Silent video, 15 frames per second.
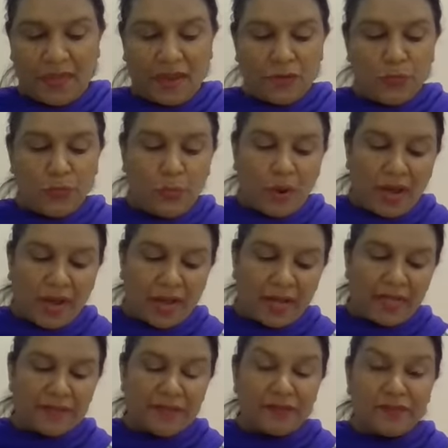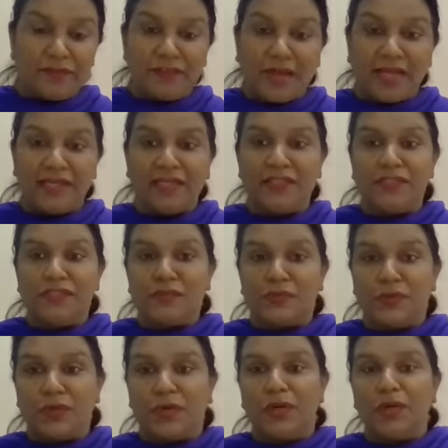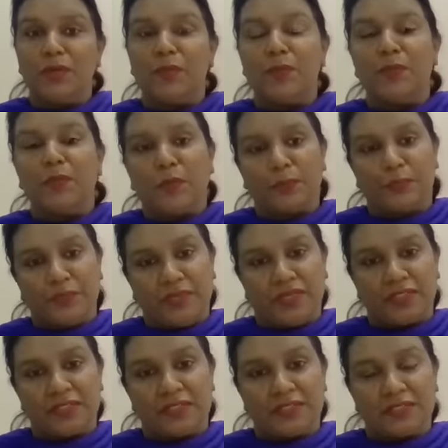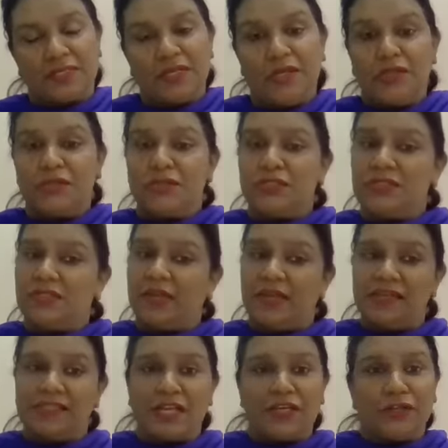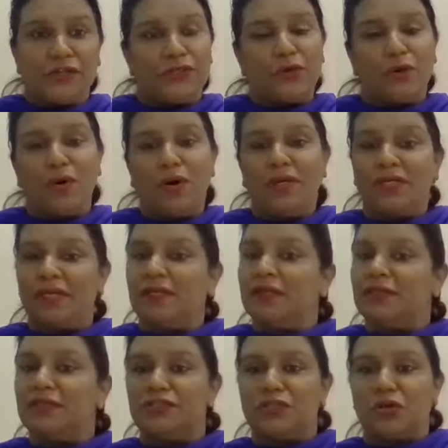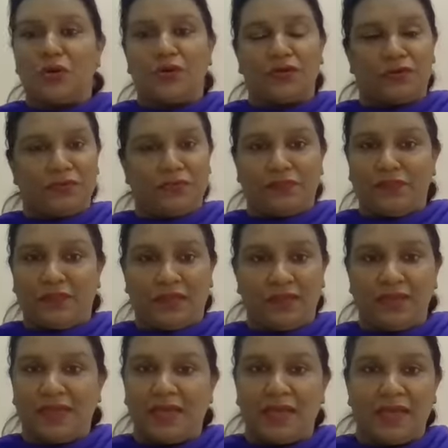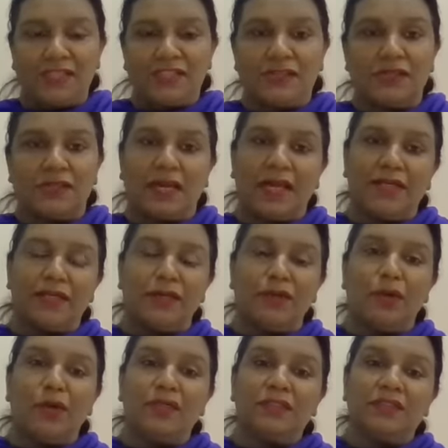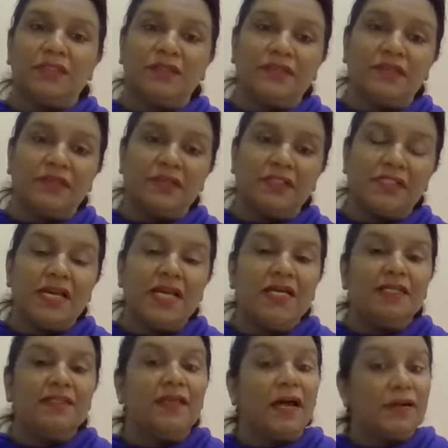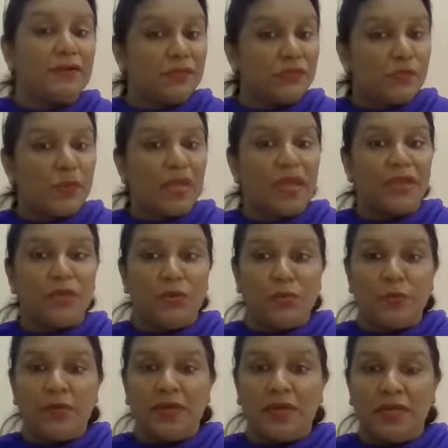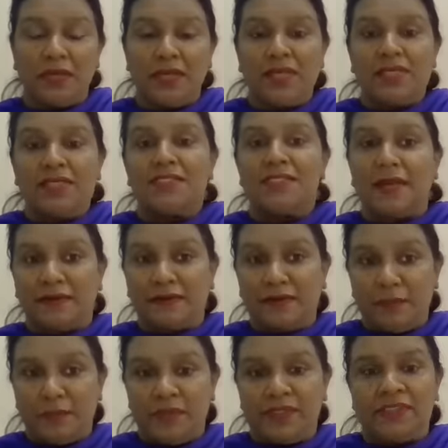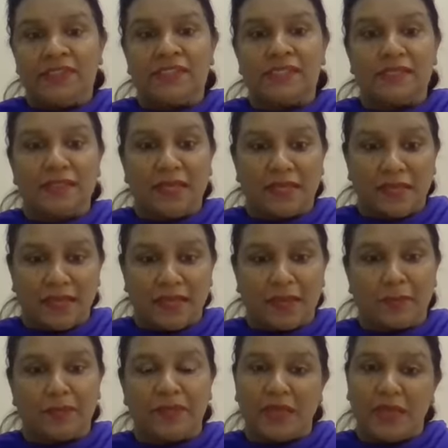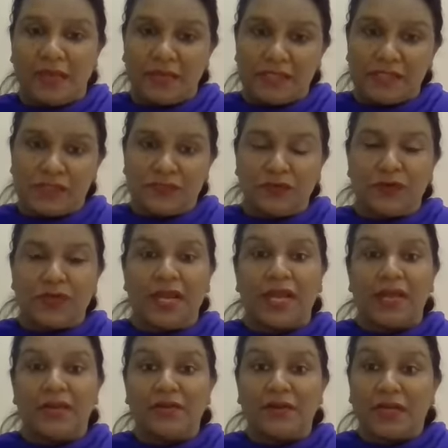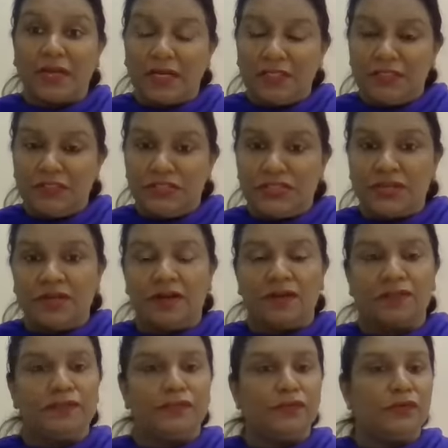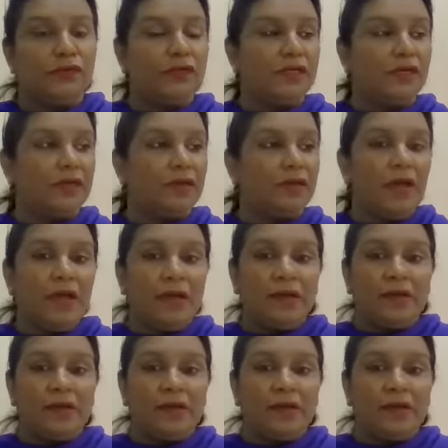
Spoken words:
and why the valleys were populated. So things that you're taught in geography, yes, so that along the rivers, that is where human settlements they came, yes, for agriculture, for